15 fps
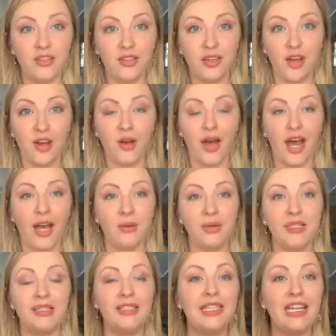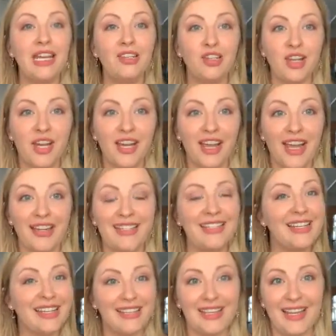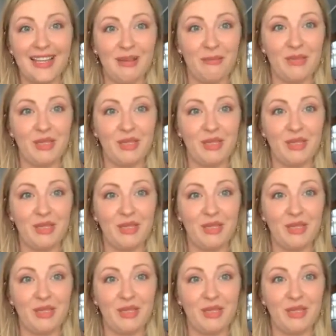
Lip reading: So I was teaching a 6 a.m.